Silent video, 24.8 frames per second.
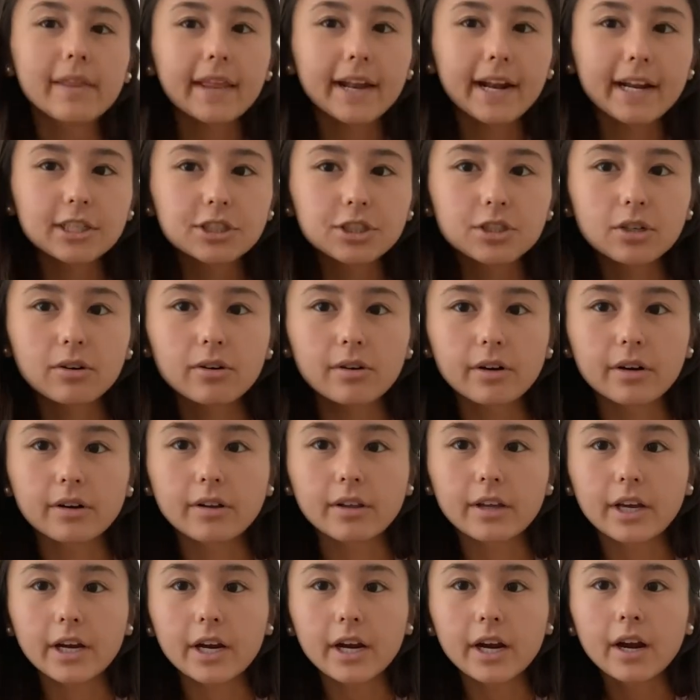that I showed
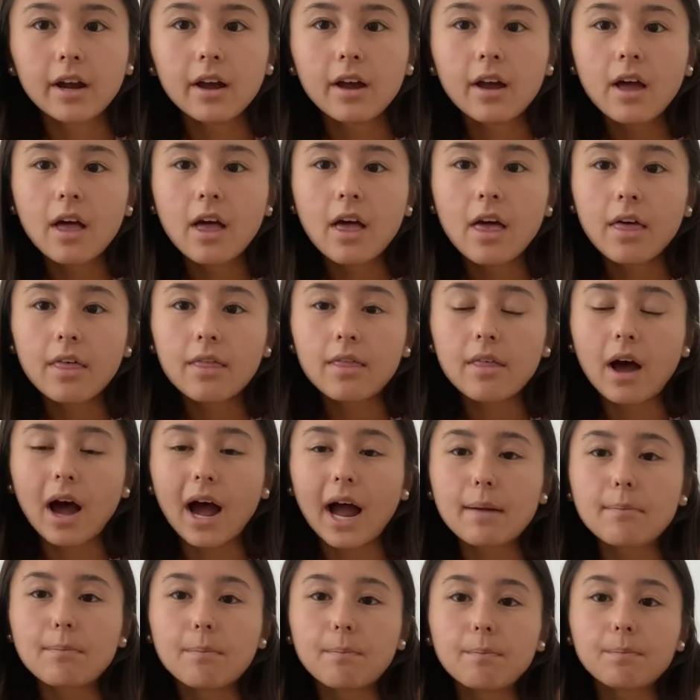earlier,
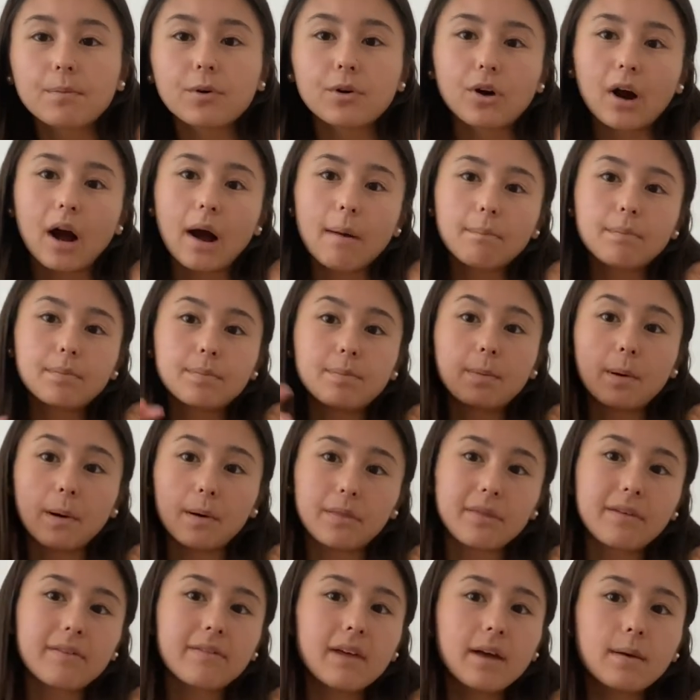I cropped
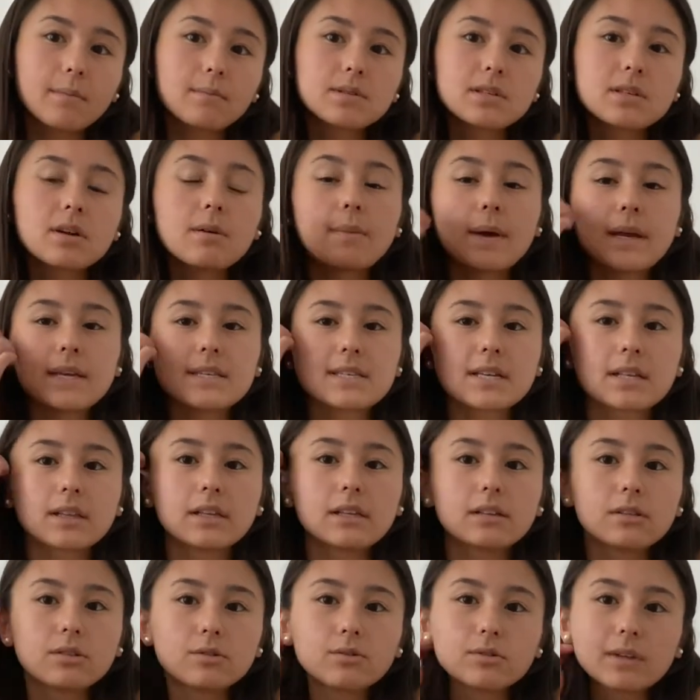both of them. So basically
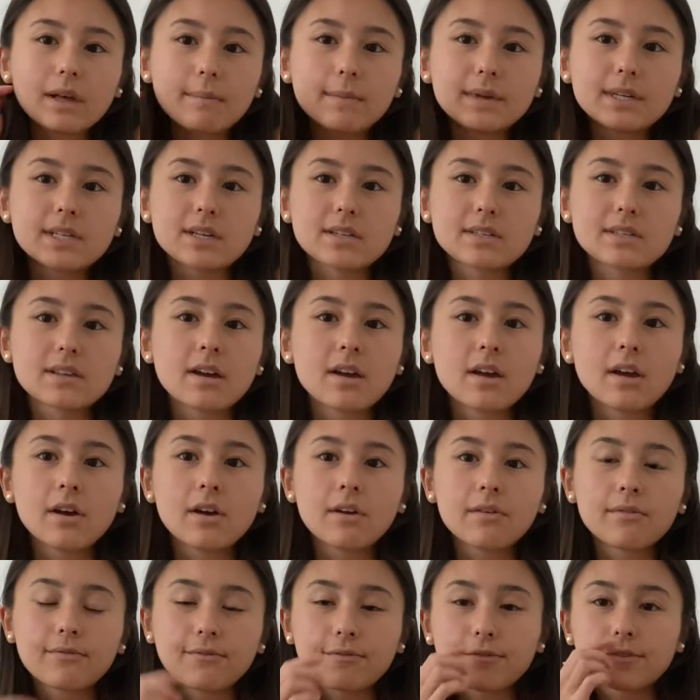Lululemon does
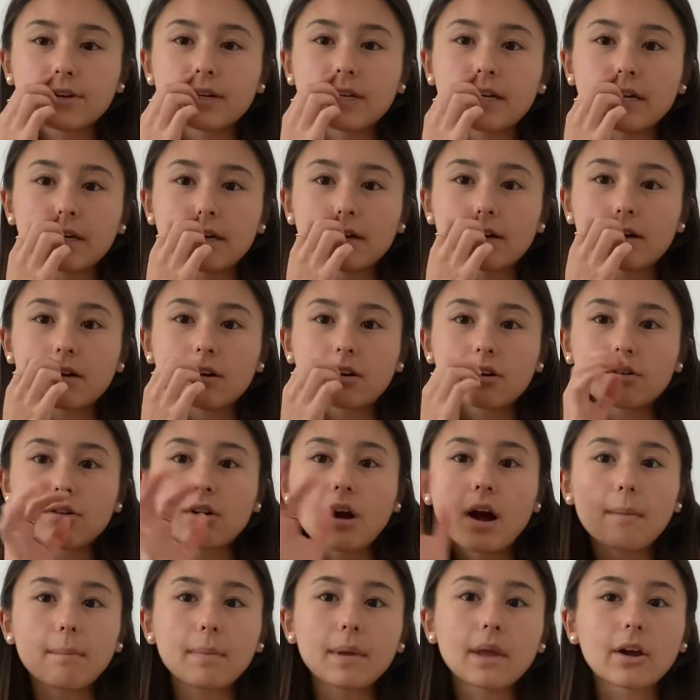free
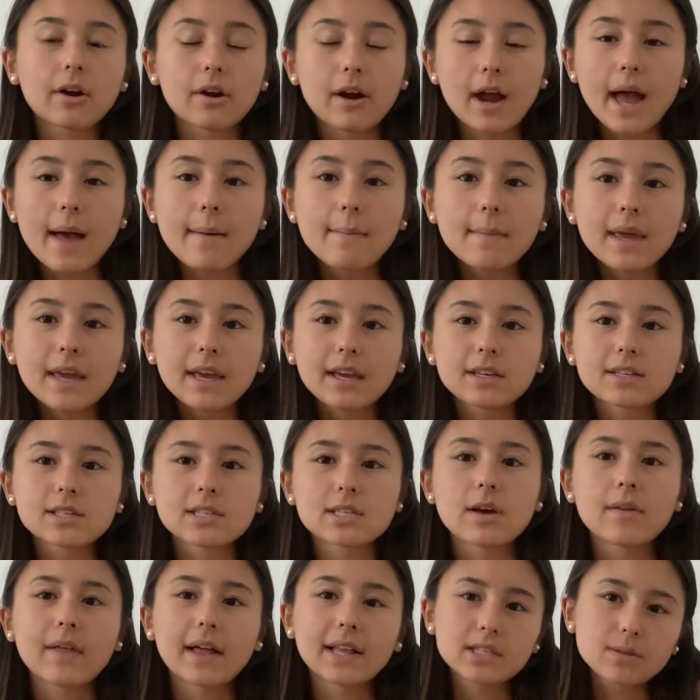cropping or hemming.
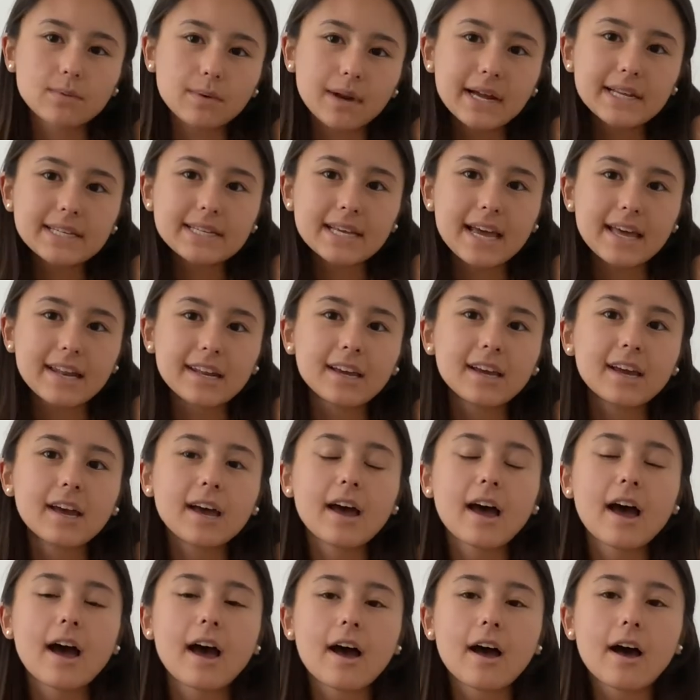So that's what I did
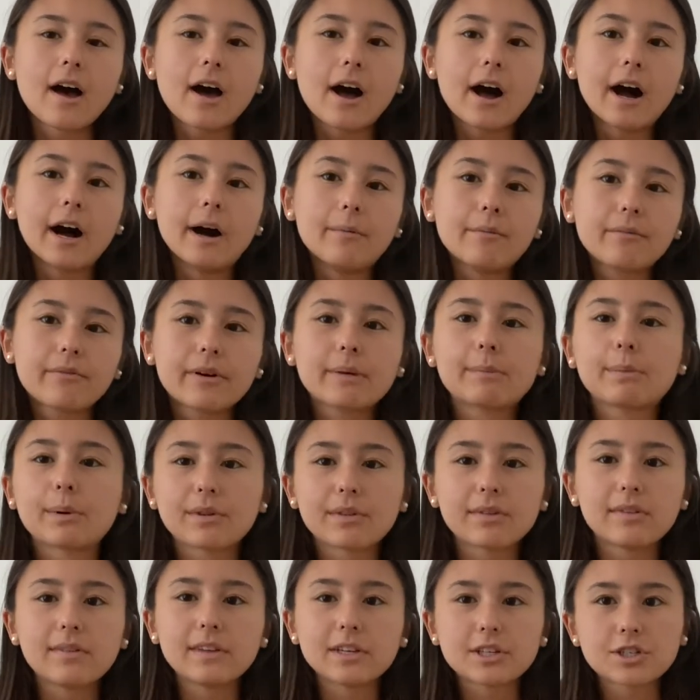um, for both
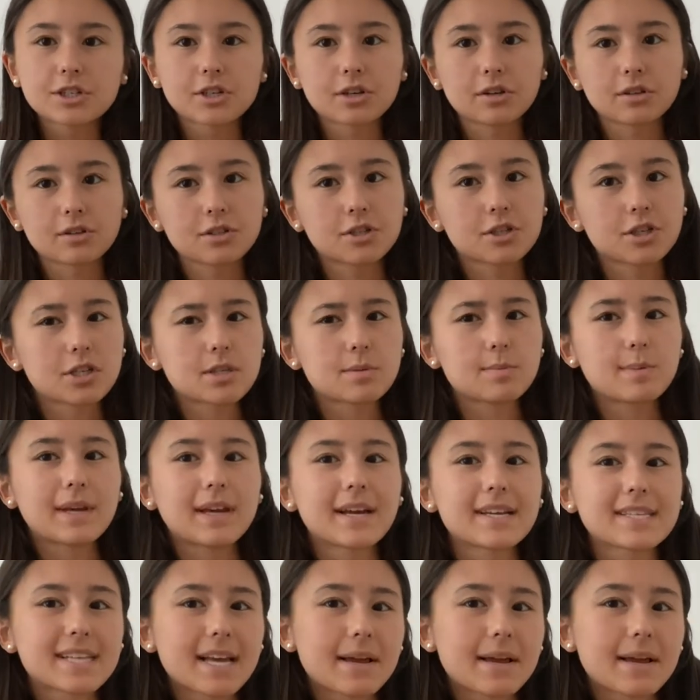of these shirts just because